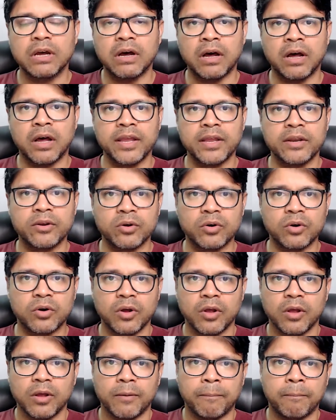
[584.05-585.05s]

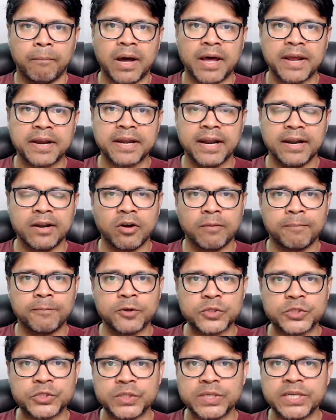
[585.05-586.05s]
market
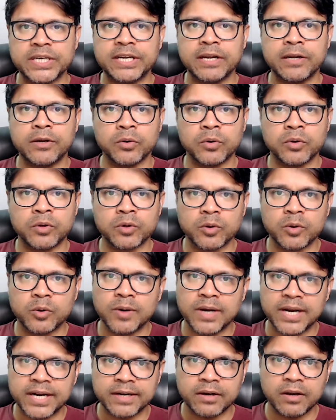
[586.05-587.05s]
opportunity to
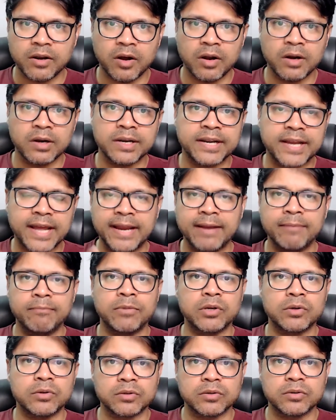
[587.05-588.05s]
grow and long
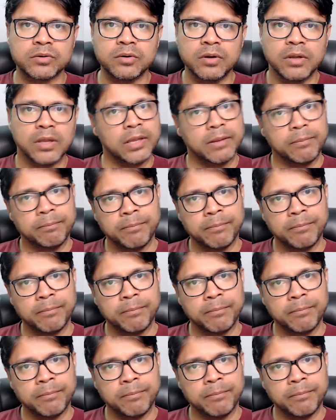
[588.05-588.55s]
time to grow,